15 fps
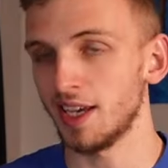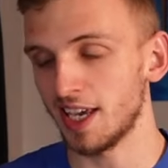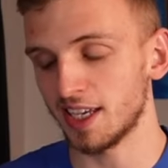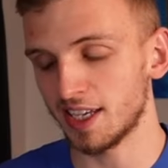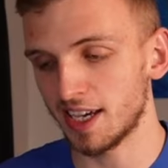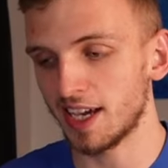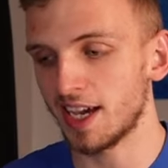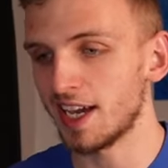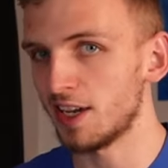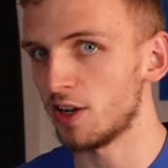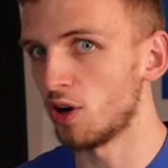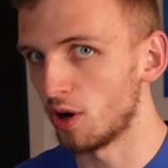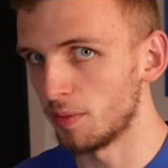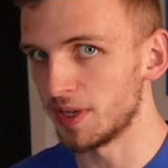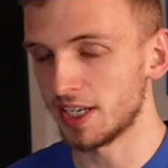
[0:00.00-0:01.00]
aka
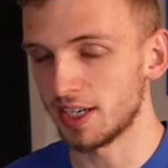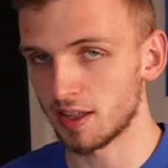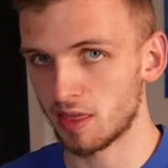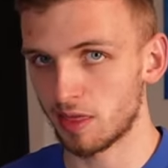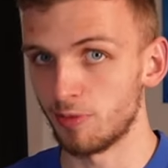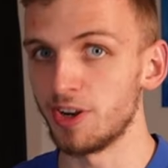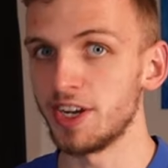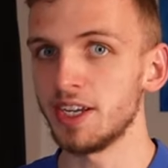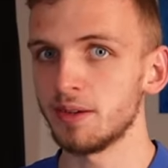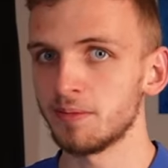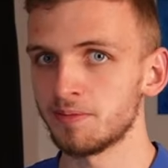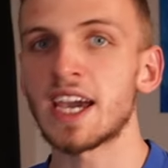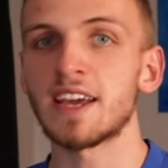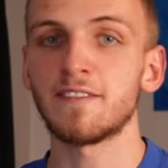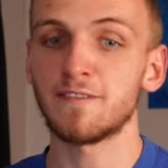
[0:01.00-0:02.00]
omega-3,
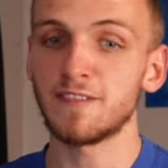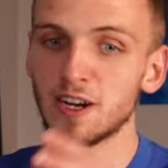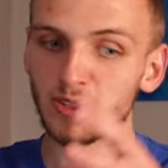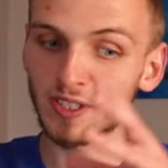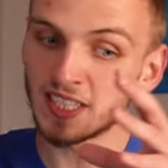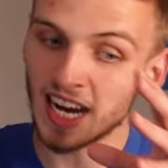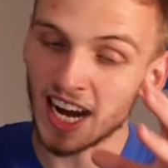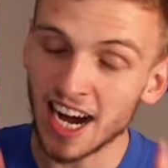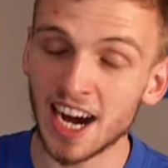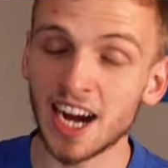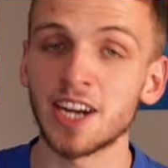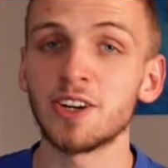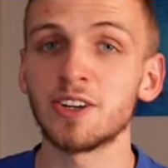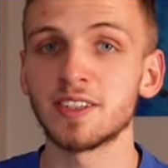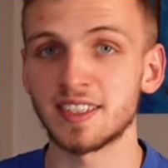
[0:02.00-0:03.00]
and found
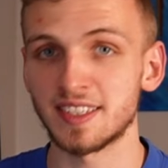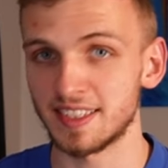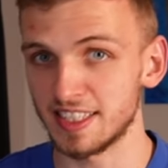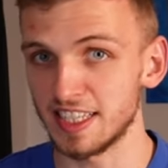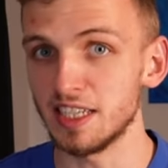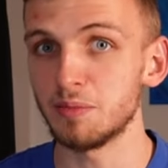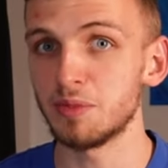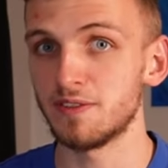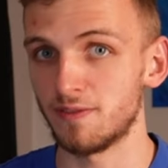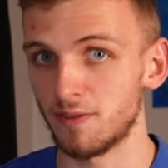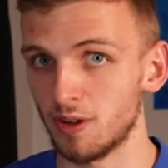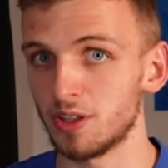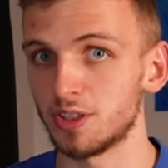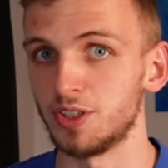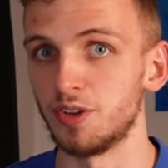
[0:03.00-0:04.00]
higher semen
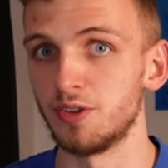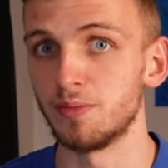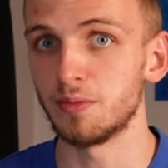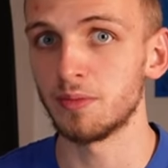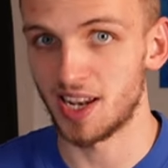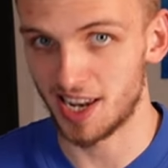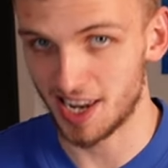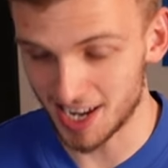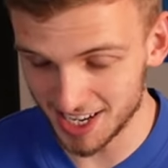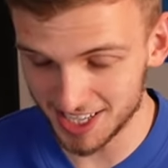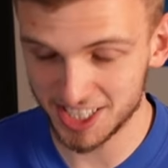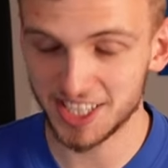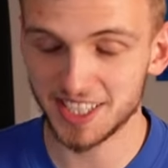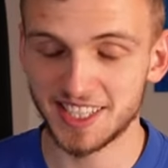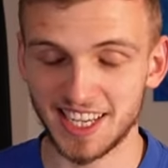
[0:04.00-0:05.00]
volume,
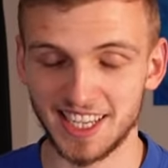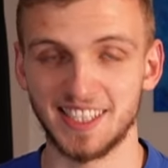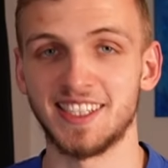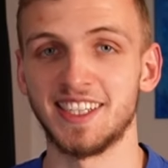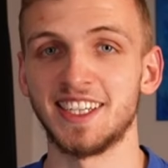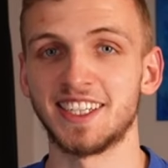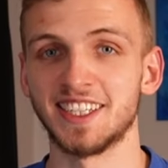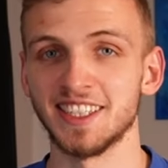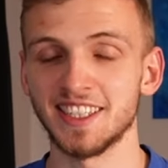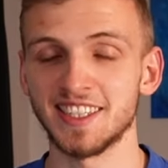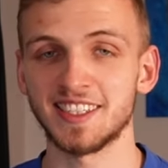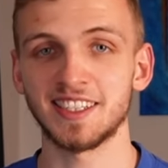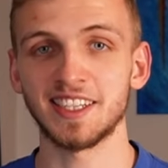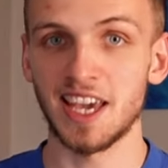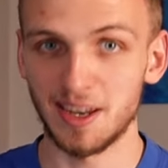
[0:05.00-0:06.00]
larger
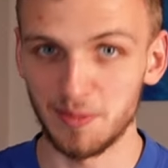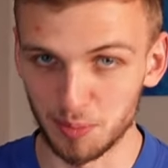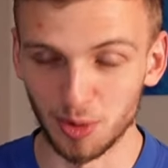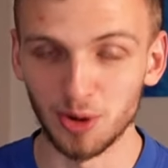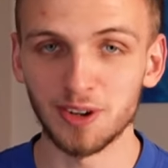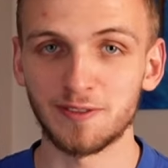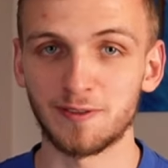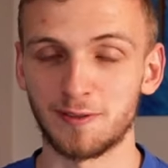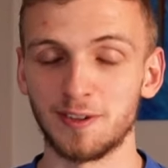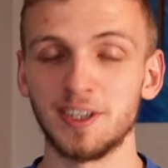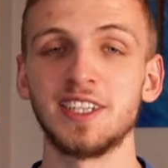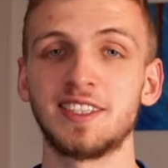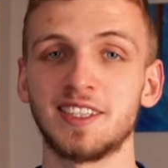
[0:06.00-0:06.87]
testicles, and more free